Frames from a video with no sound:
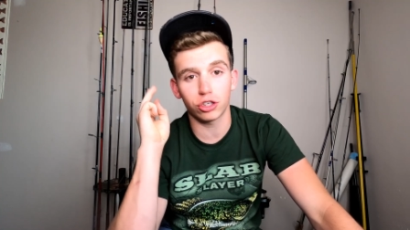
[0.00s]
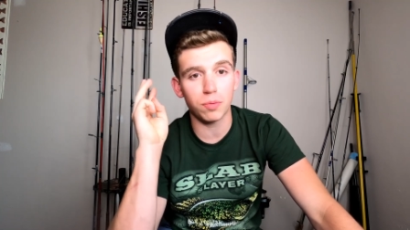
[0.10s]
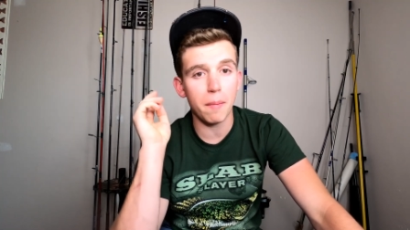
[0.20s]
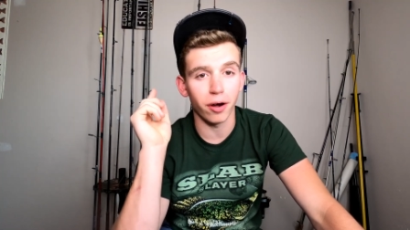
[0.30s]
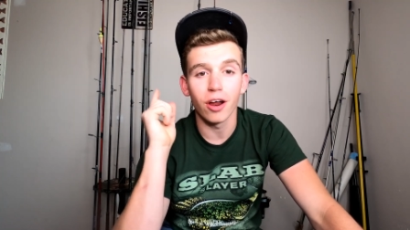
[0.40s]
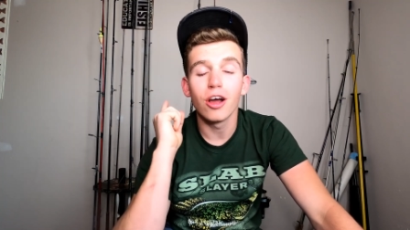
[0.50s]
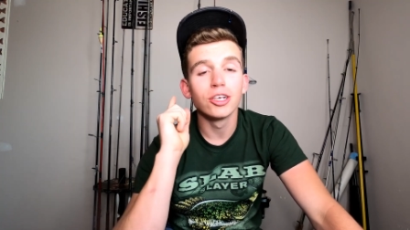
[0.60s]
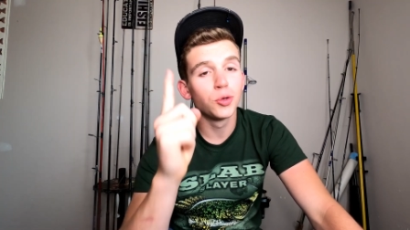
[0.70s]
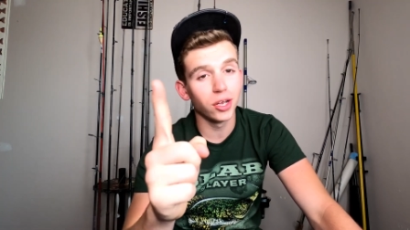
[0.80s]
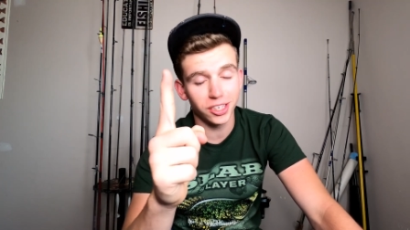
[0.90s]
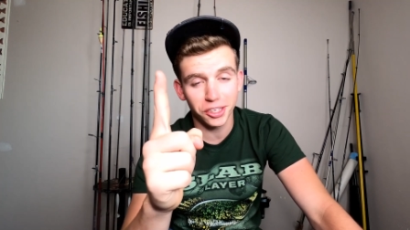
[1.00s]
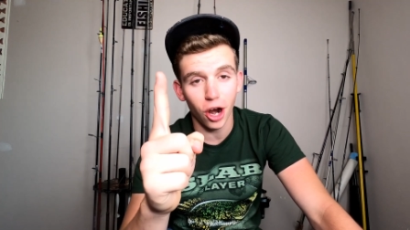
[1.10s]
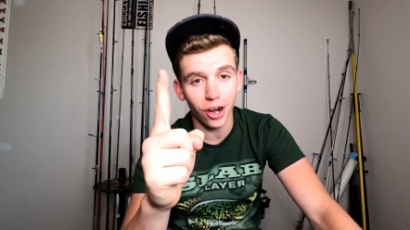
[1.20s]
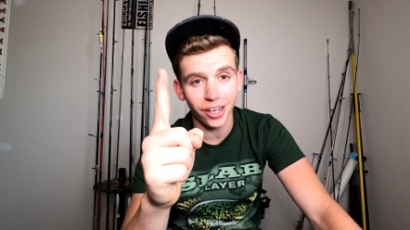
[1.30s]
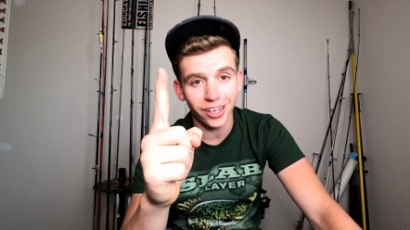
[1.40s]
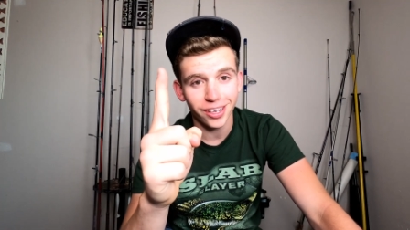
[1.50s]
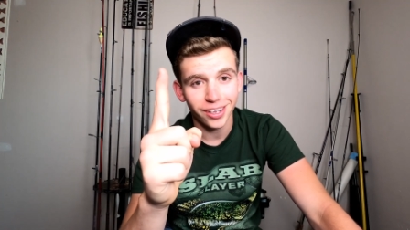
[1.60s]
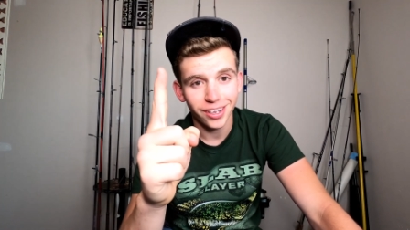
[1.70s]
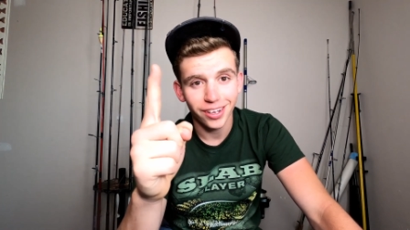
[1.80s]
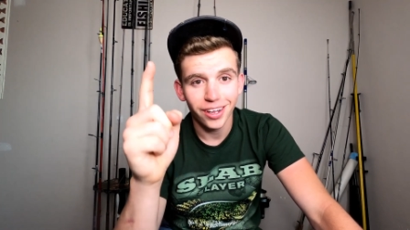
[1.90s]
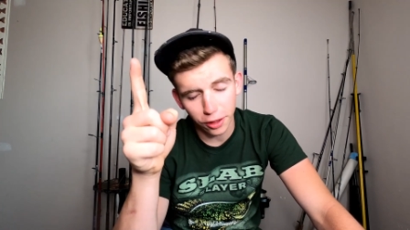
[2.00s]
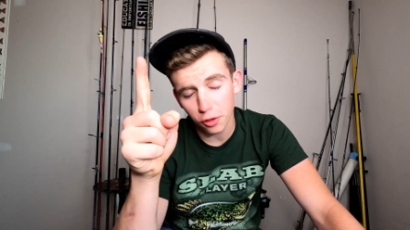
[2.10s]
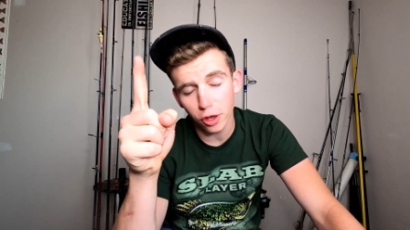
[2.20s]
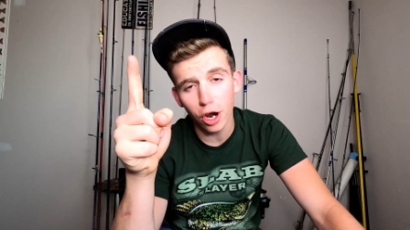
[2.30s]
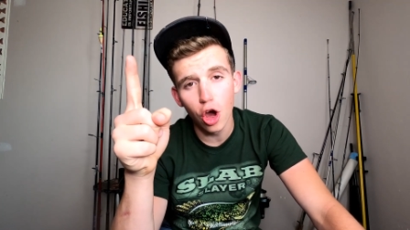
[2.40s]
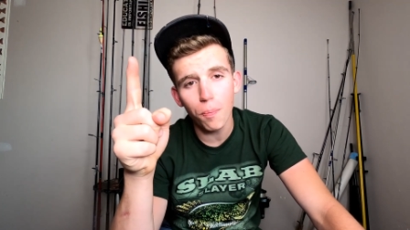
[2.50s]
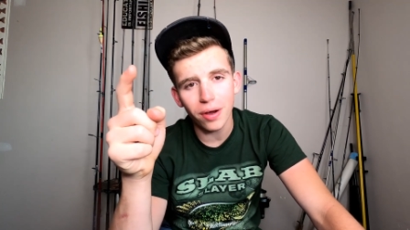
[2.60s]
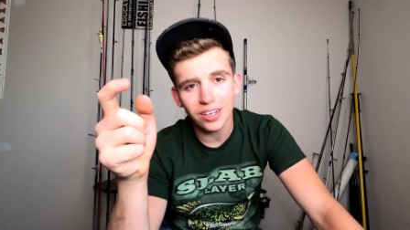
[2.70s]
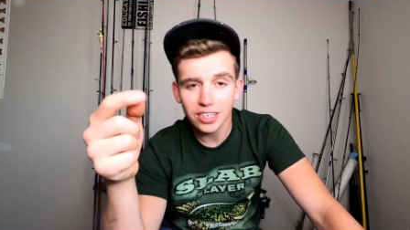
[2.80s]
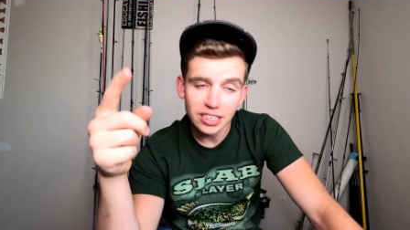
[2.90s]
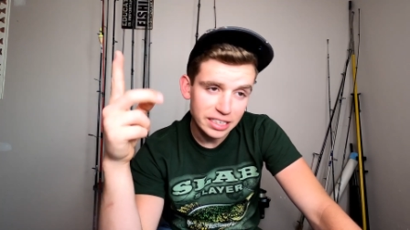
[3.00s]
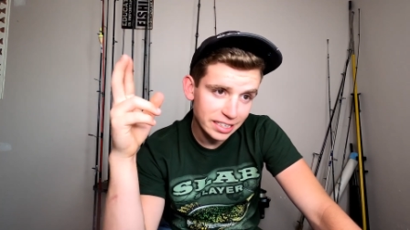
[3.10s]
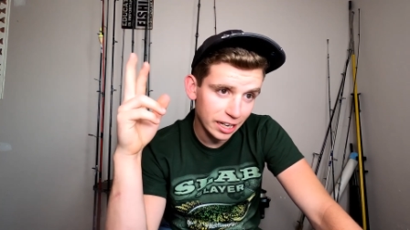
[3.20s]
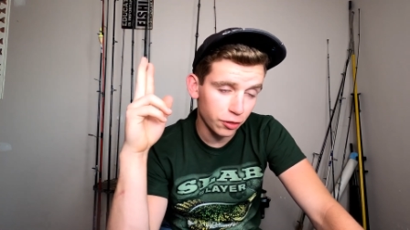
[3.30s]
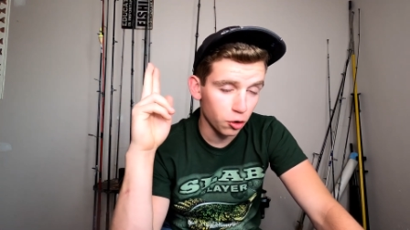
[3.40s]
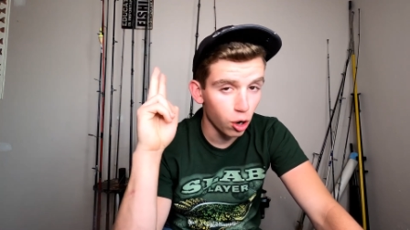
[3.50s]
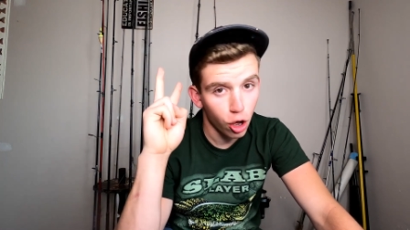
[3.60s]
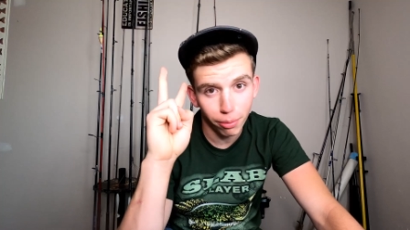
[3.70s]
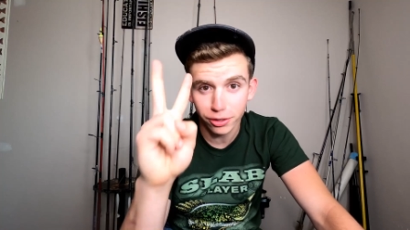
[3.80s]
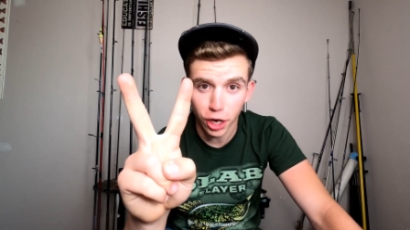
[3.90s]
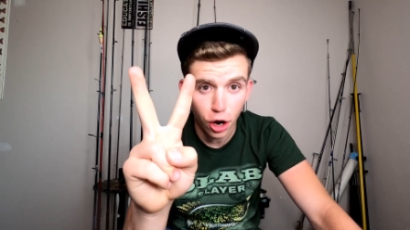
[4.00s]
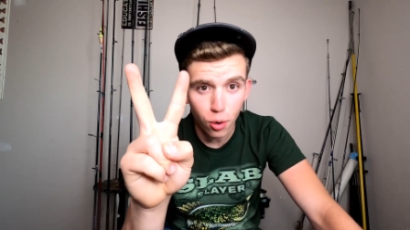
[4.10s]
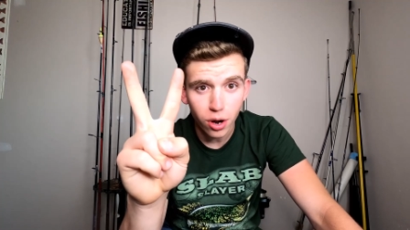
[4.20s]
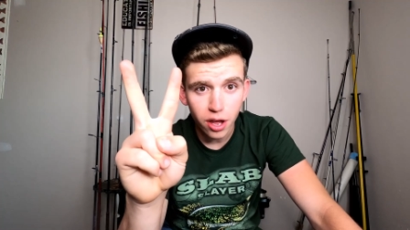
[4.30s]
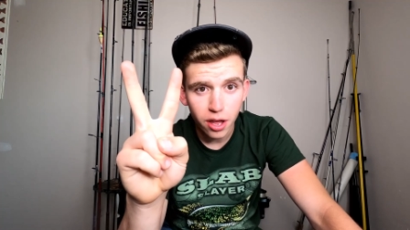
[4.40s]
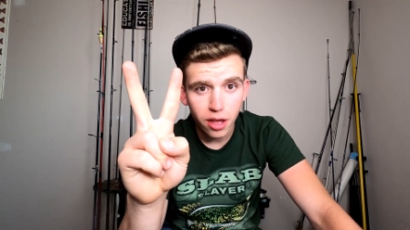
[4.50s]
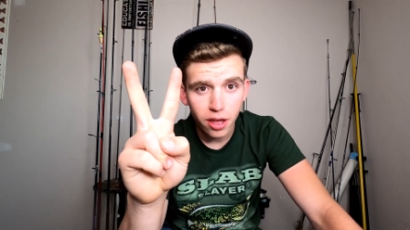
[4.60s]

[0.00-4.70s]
So just remember, twisty-turny, stick it through the loop, stick it through the loop 2,